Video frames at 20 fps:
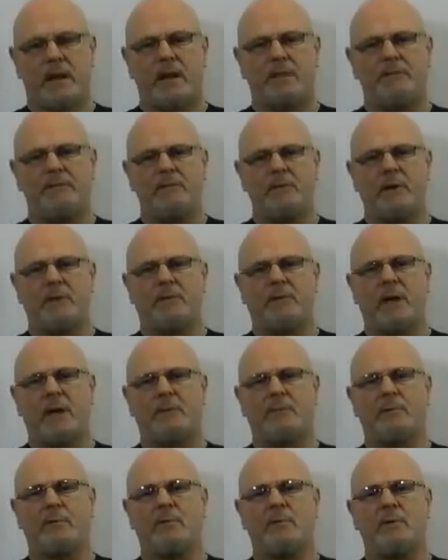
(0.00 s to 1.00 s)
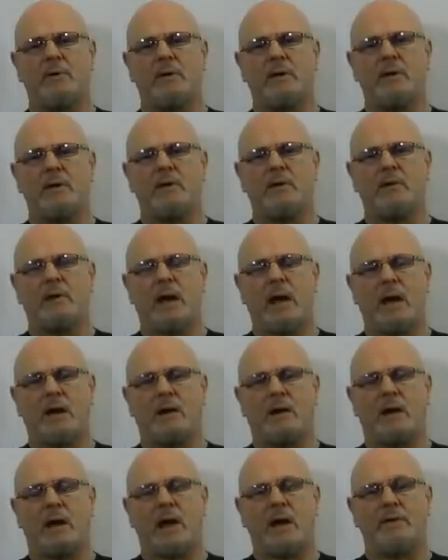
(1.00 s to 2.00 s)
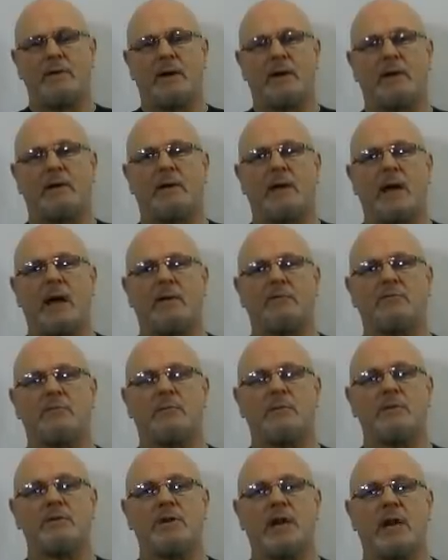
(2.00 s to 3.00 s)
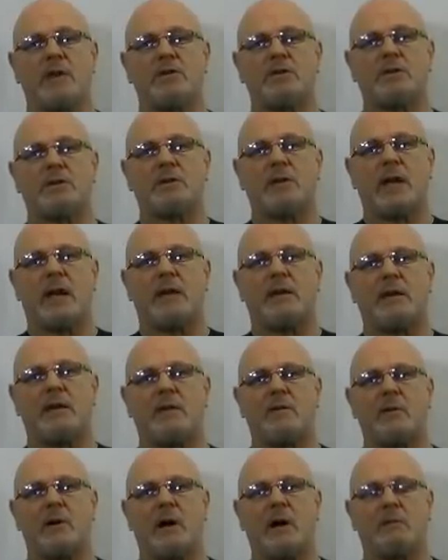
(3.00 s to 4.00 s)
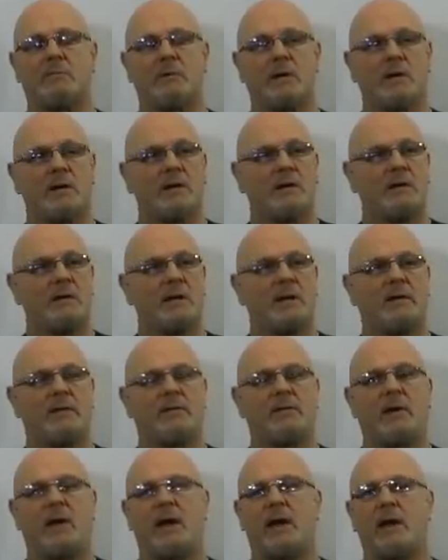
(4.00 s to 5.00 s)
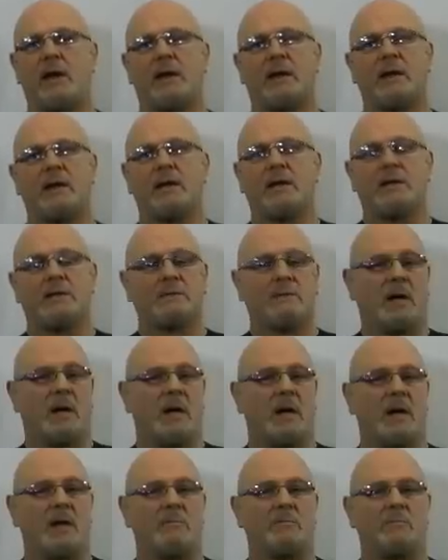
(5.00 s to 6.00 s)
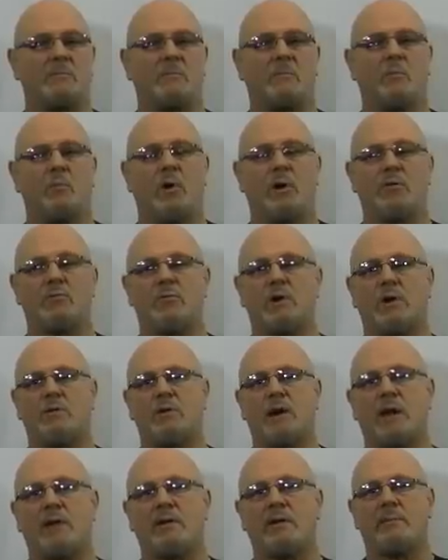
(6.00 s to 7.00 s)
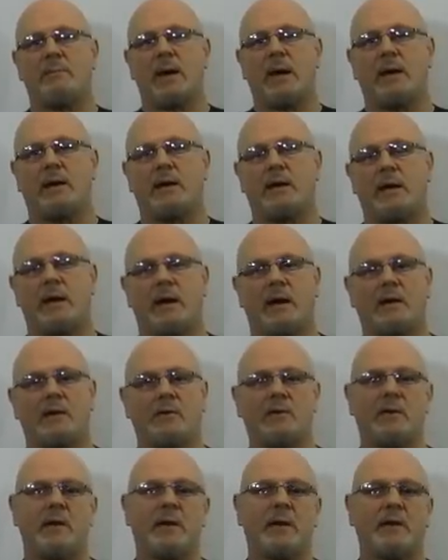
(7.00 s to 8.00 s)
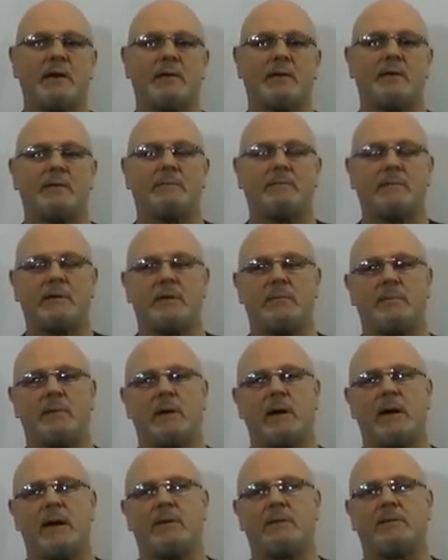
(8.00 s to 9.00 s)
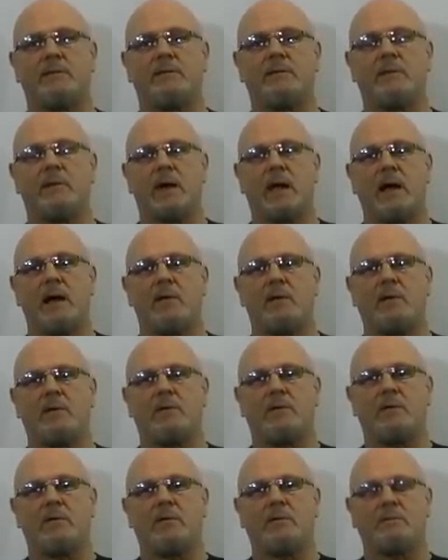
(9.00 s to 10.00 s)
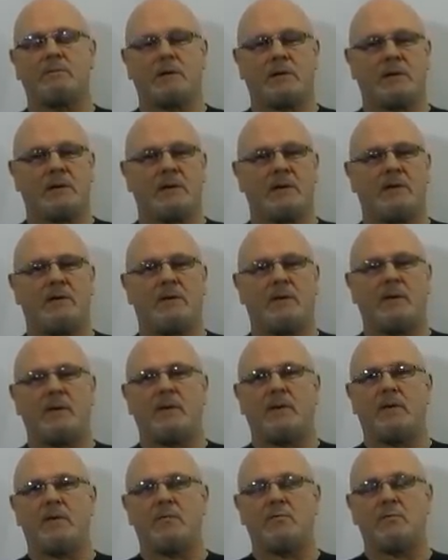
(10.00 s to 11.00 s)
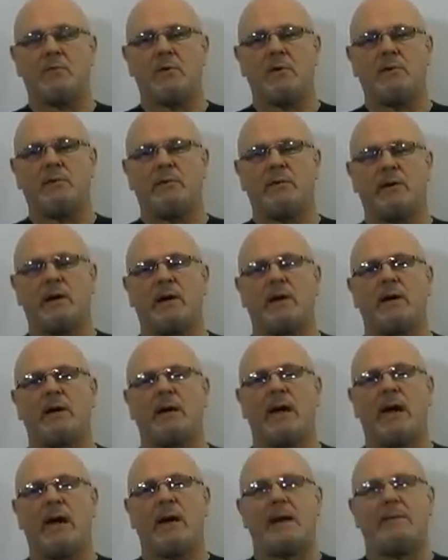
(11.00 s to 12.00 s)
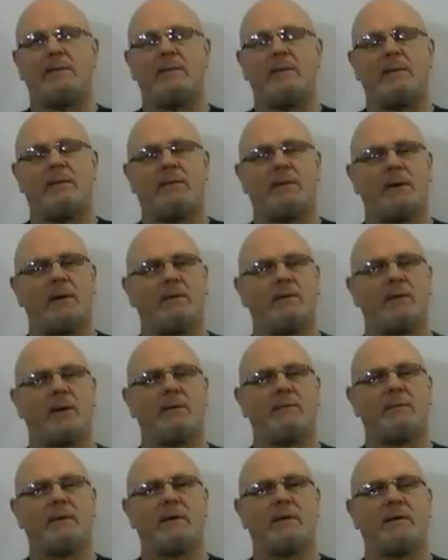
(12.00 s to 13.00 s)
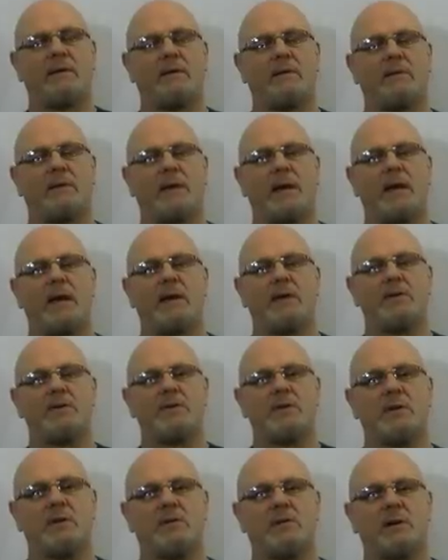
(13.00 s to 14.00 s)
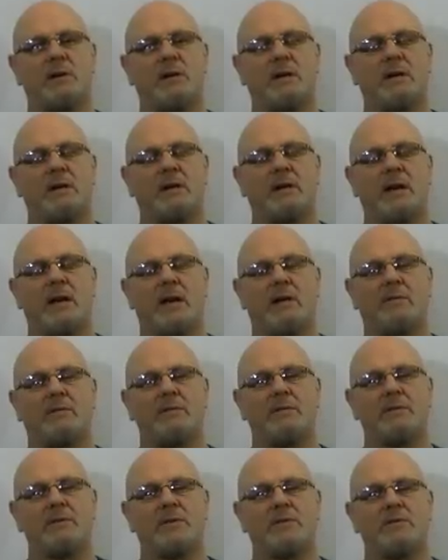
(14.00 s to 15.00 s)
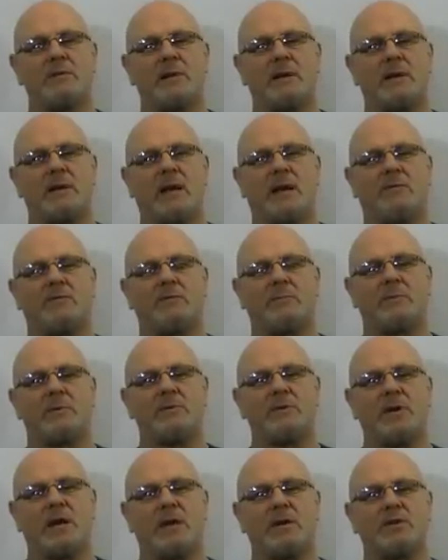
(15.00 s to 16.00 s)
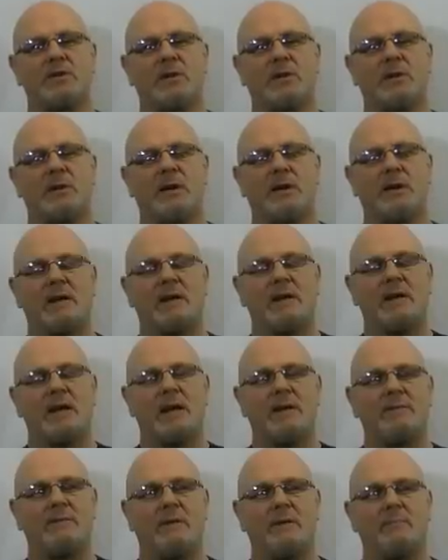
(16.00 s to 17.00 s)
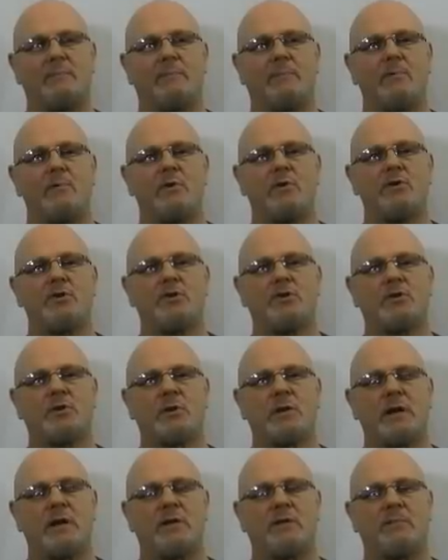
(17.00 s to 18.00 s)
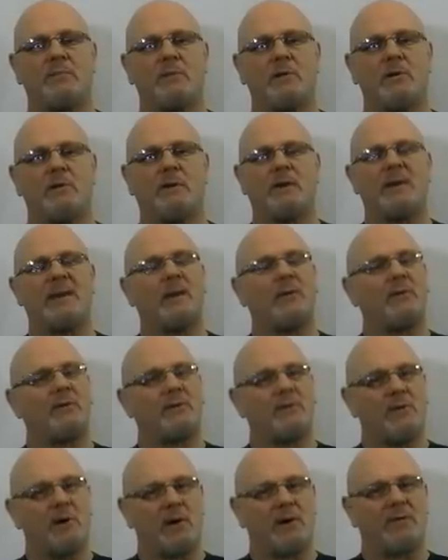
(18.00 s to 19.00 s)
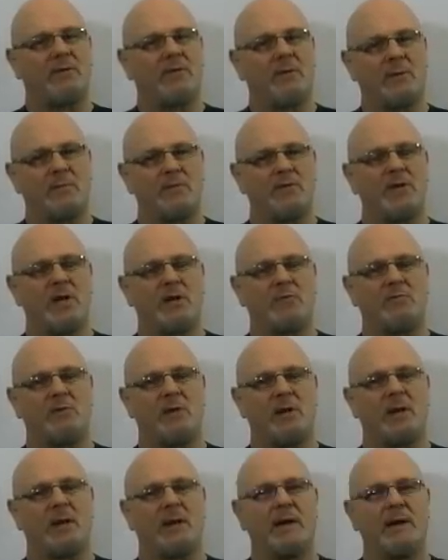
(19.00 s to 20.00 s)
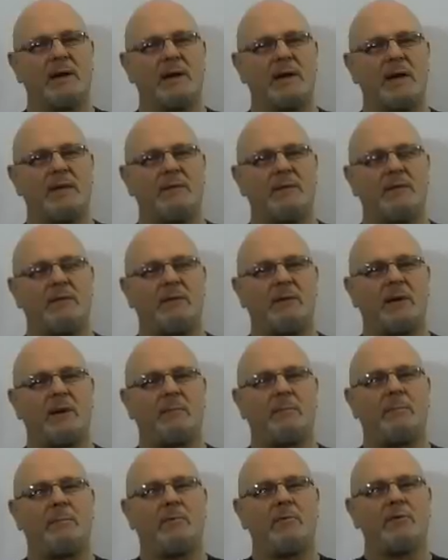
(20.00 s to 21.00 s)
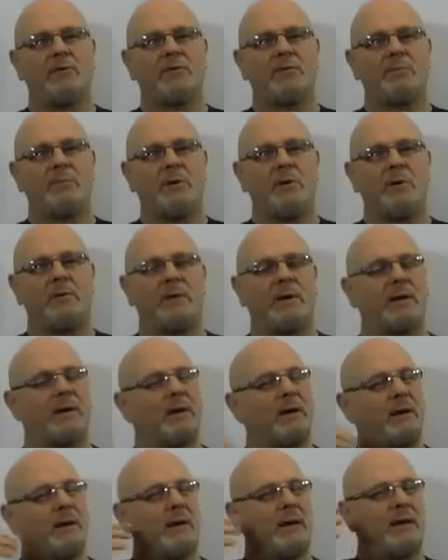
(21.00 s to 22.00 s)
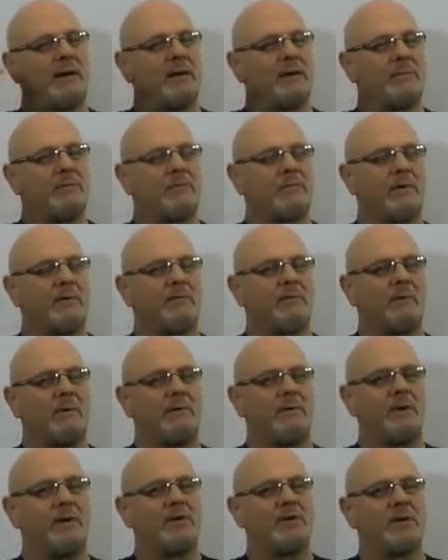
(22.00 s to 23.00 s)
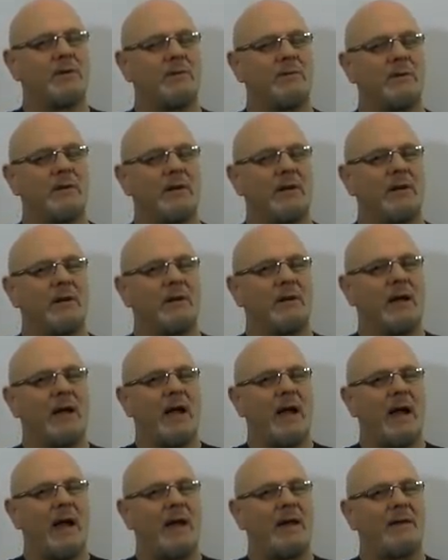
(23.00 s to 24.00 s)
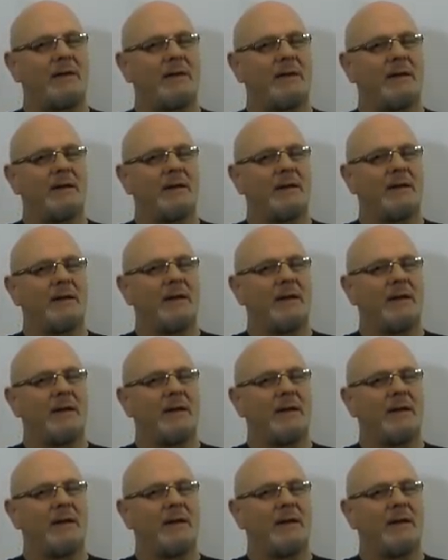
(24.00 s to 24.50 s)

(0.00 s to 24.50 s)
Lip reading: if, for example, you are having an astral projection and you are, let's say, wandering around your backyard looking at your plants and flowers, or sitting on the roof, and if you see something that scares you, now during an astral projection, if a bush is moving, now it's night time generally, if you see a bush moving in your peripheral vision, and